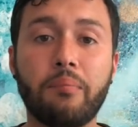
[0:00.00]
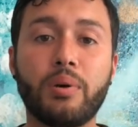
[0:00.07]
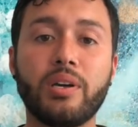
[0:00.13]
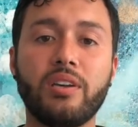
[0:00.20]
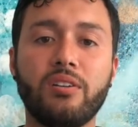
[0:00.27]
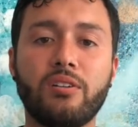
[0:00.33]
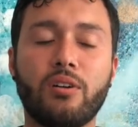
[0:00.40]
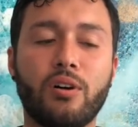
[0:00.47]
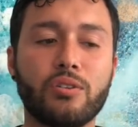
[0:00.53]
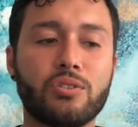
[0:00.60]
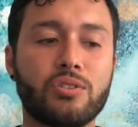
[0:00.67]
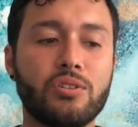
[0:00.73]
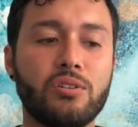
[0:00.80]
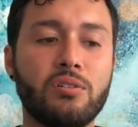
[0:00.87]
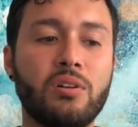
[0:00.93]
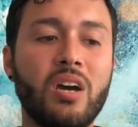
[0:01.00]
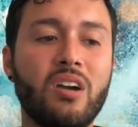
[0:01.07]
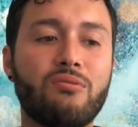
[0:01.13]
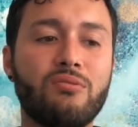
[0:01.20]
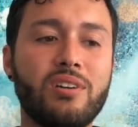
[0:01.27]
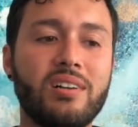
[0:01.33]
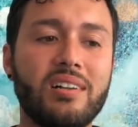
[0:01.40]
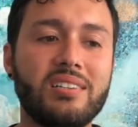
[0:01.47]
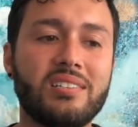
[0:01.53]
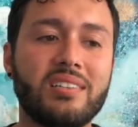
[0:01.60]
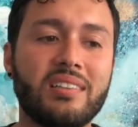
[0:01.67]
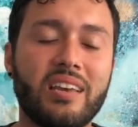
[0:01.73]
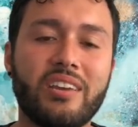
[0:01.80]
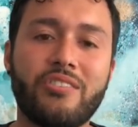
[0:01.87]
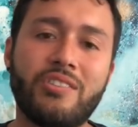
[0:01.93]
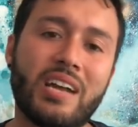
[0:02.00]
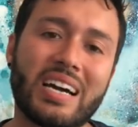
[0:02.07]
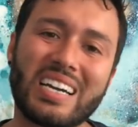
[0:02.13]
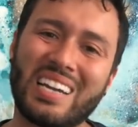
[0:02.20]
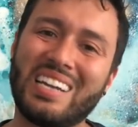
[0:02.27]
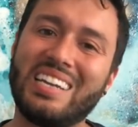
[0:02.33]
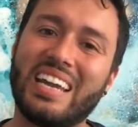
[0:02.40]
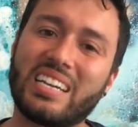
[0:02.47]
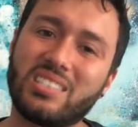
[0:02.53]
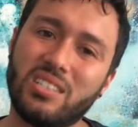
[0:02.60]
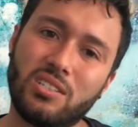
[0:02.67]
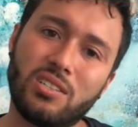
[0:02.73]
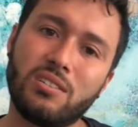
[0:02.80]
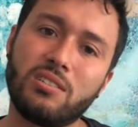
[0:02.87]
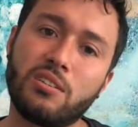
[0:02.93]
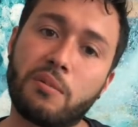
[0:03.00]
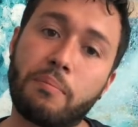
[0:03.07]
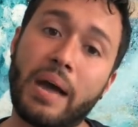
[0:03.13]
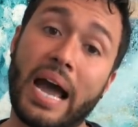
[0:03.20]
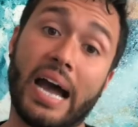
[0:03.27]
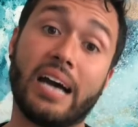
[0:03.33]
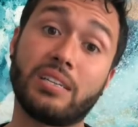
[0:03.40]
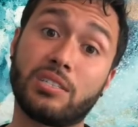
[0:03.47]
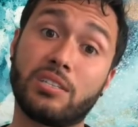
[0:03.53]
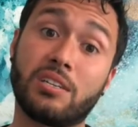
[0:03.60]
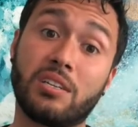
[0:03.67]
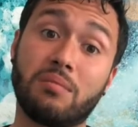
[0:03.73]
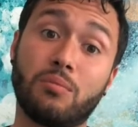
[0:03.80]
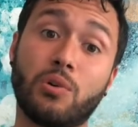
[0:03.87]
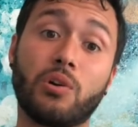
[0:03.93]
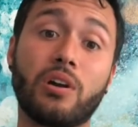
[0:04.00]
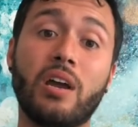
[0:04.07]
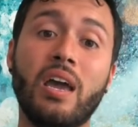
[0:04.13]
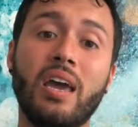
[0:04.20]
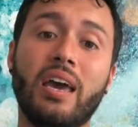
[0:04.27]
but you're also realizing that you're not connected to your past anymore.